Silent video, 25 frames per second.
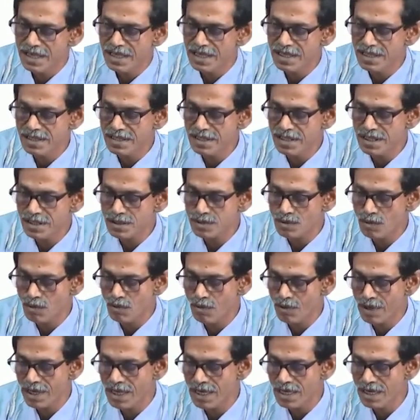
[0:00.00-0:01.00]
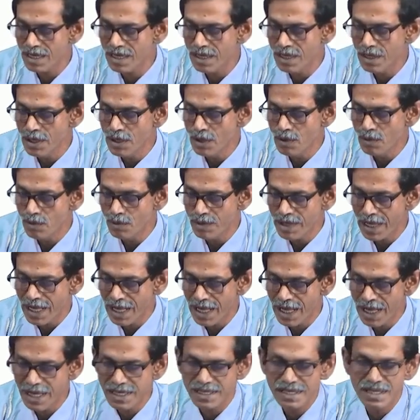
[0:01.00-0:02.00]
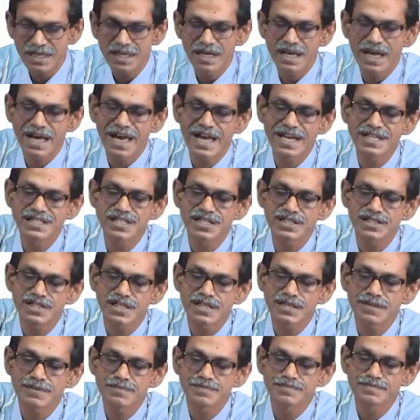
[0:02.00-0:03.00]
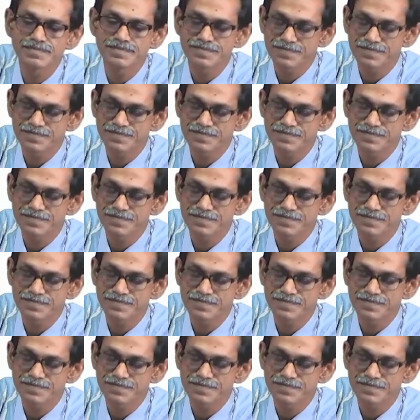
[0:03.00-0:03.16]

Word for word: in this well we had antigen.